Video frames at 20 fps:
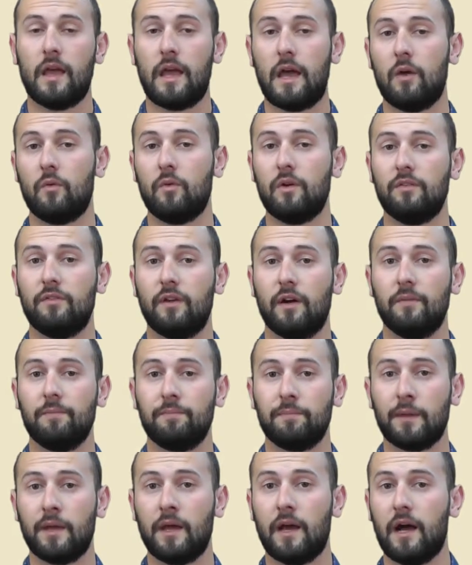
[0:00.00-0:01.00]
However,
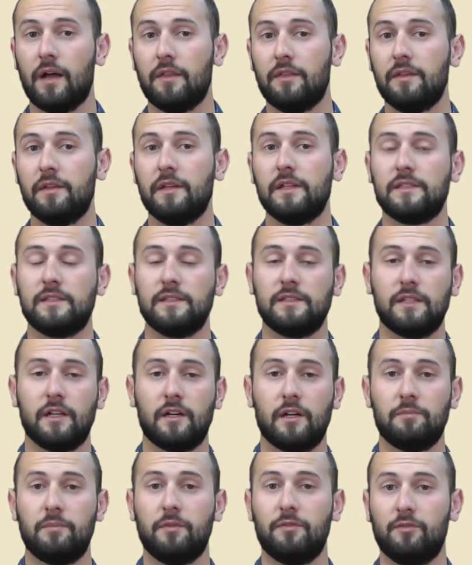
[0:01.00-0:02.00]
other
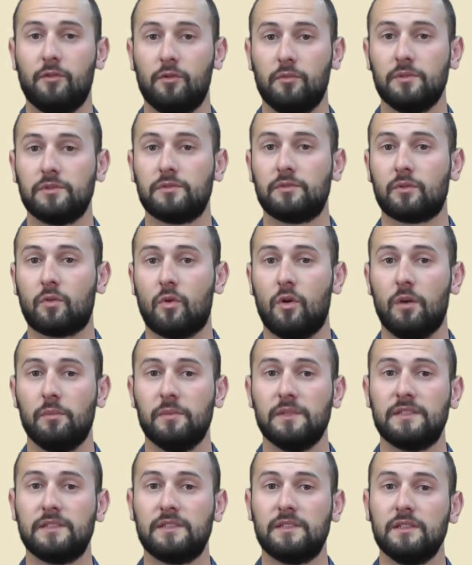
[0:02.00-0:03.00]
necessary performance
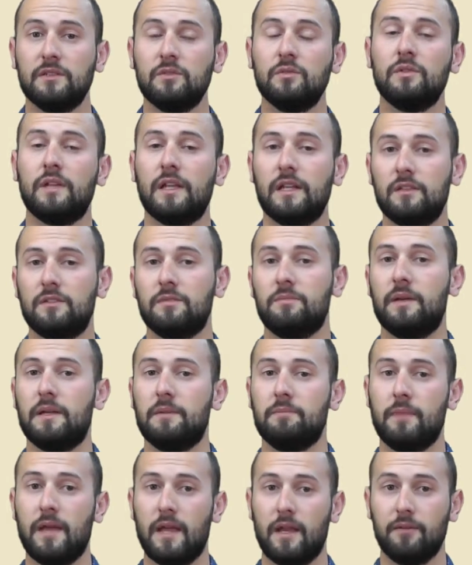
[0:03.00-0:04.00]
requirements still need to be
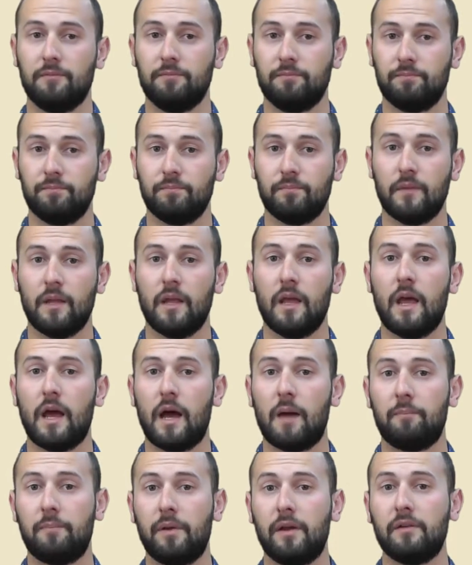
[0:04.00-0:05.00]
met.
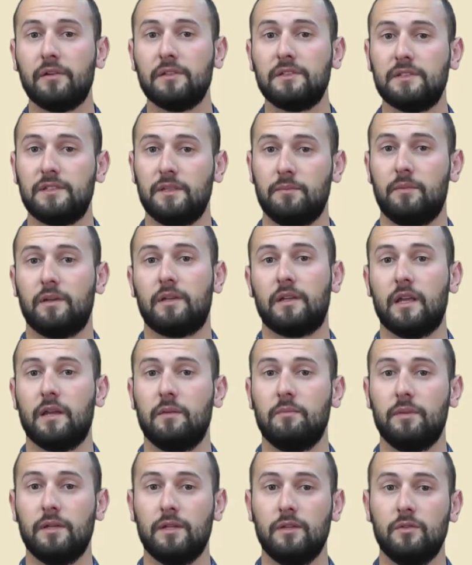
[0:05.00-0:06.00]
Appearance timber
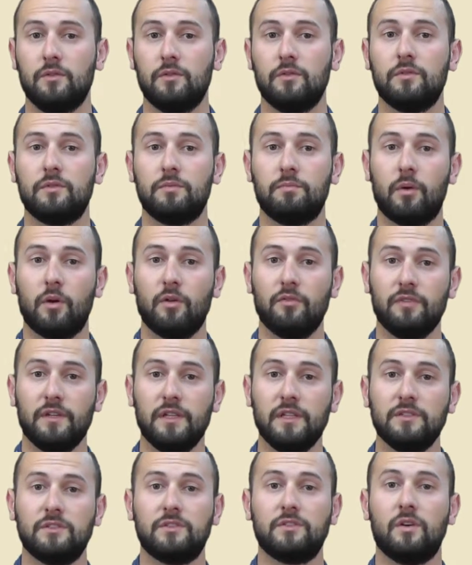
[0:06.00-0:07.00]
can be used both
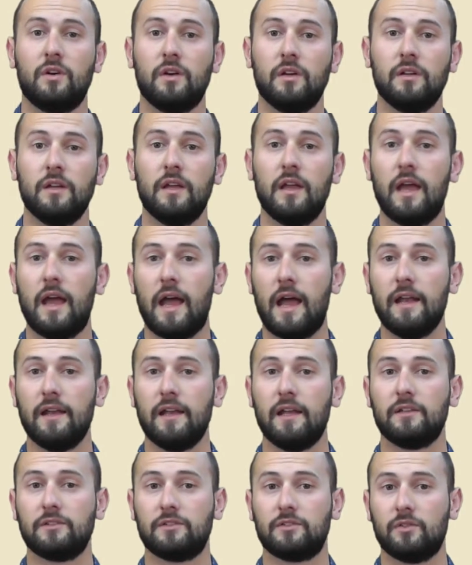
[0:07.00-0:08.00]
inside and
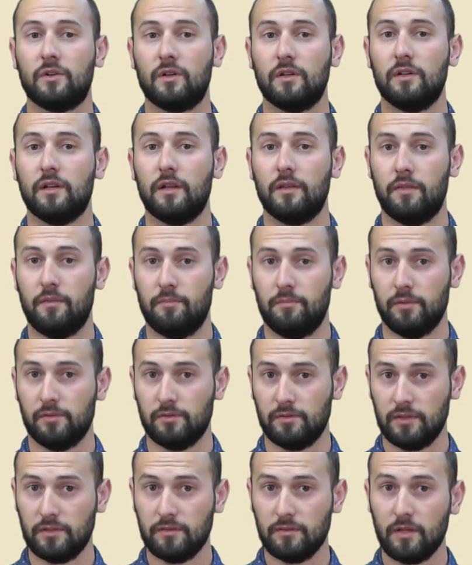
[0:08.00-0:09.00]
outside the
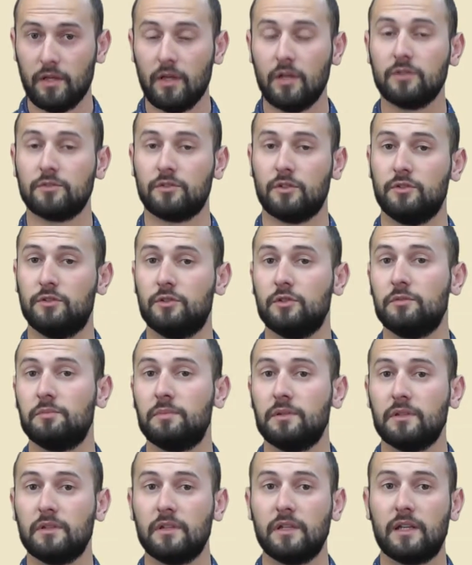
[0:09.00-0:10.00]
building, so
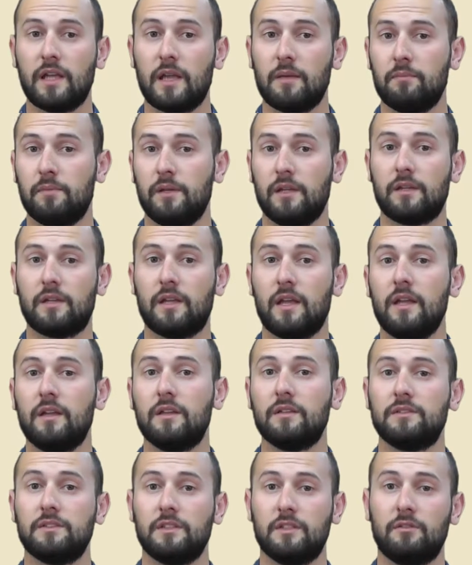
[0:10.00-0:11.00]
durability can be a key
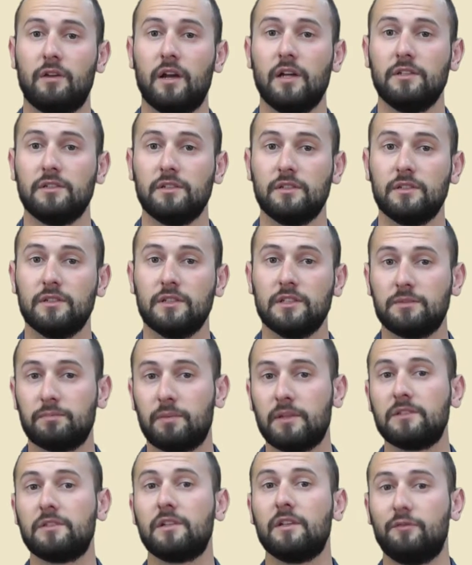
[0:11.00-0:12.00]
consideration,
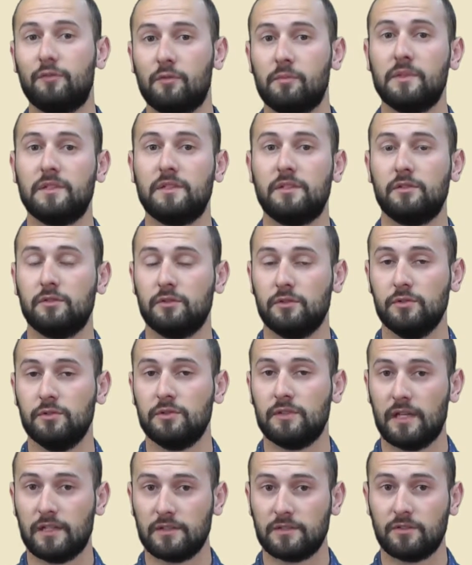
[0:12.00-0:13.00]
especially for material
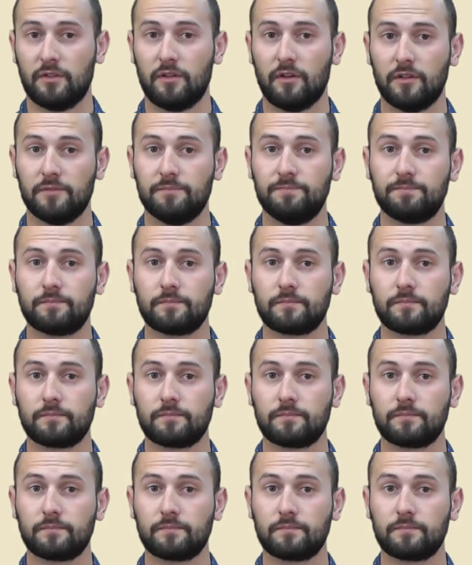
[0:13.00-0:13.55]
used outside.